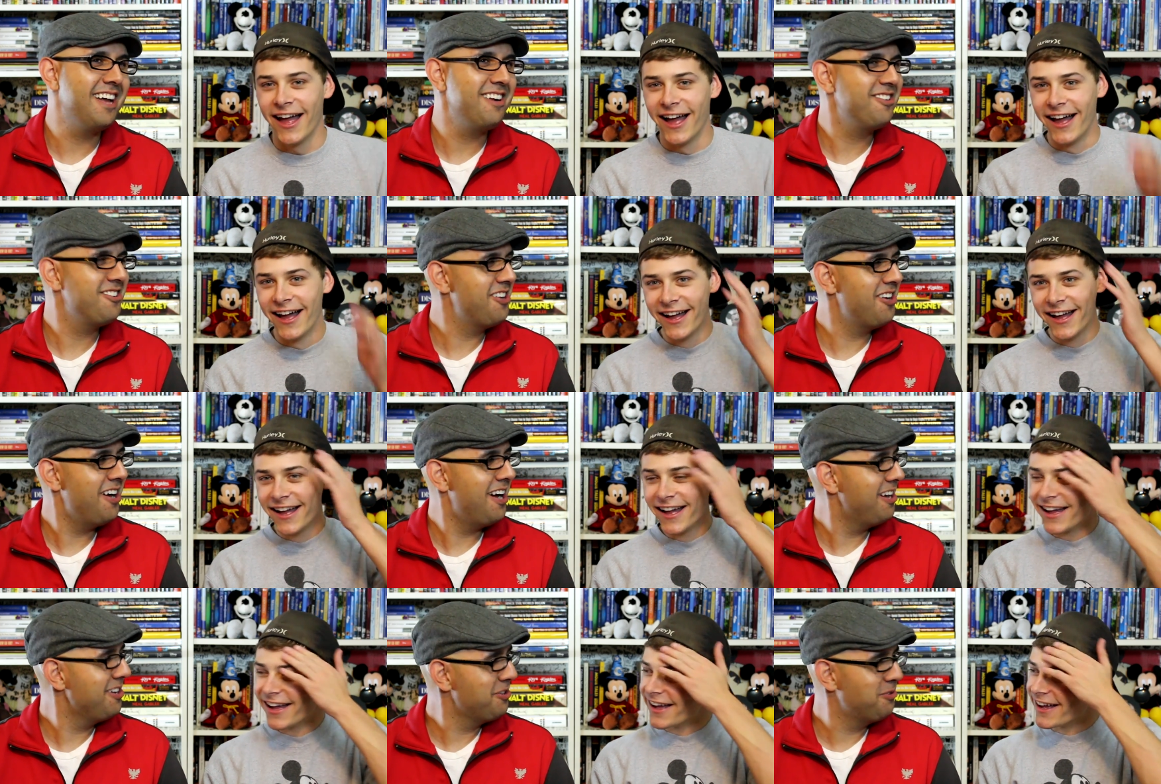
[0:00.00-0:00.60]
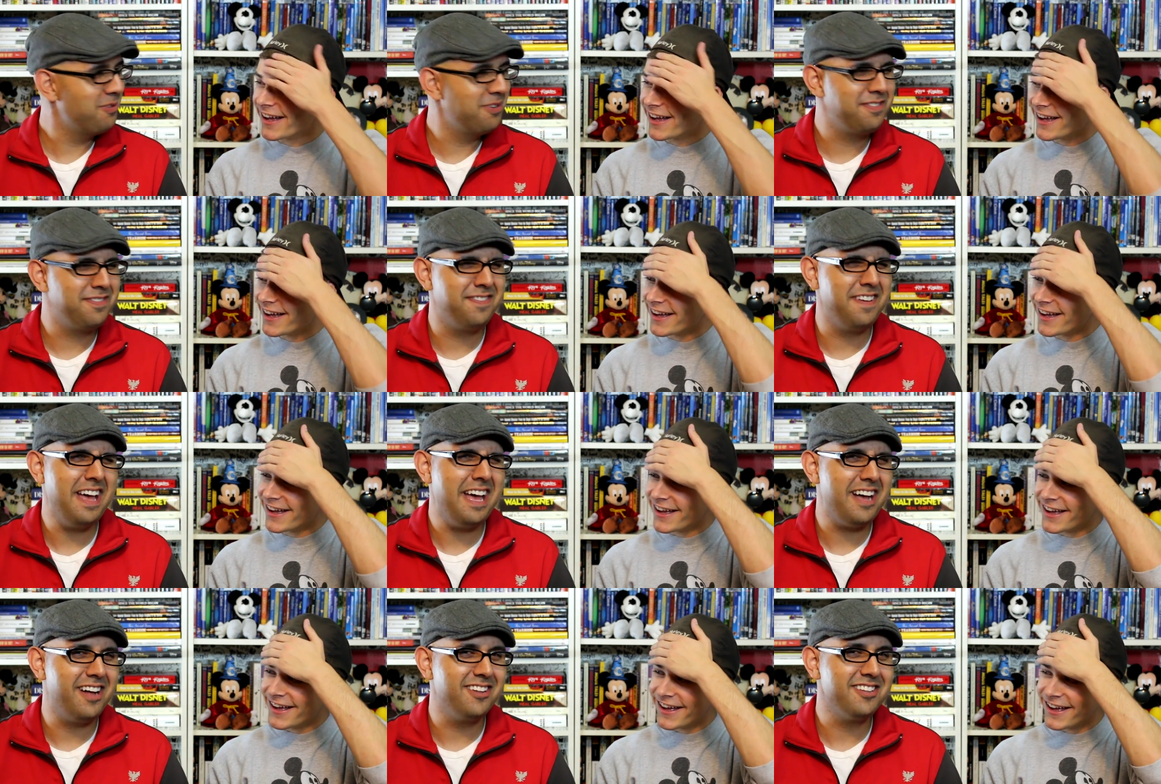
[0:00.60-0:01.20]
Speaker 1: don't know how you would
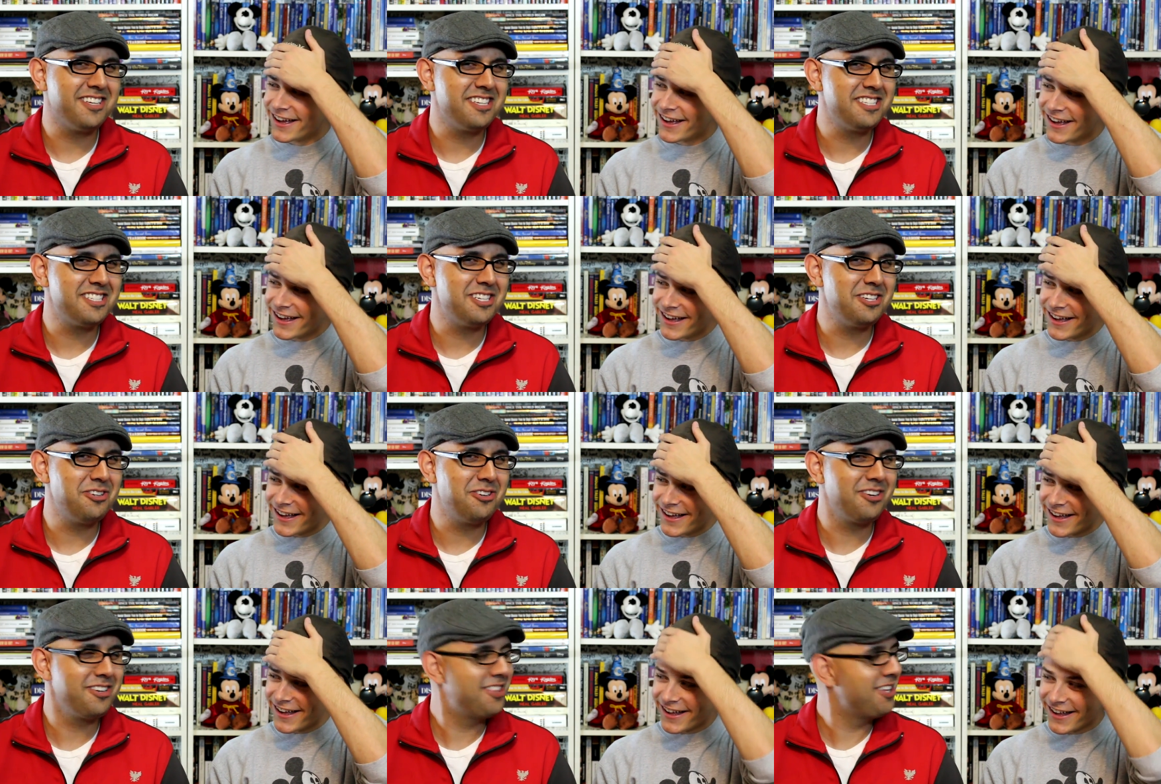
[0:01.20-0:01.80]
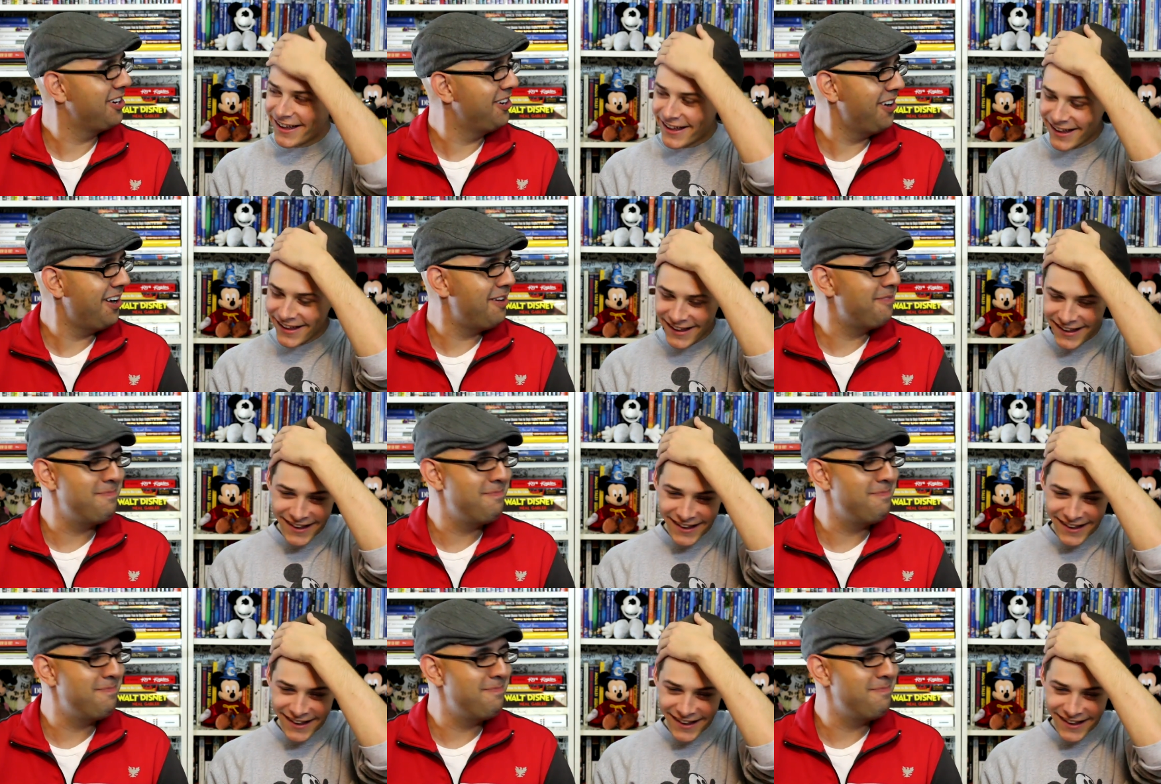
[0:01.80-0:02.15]
fail considering they're all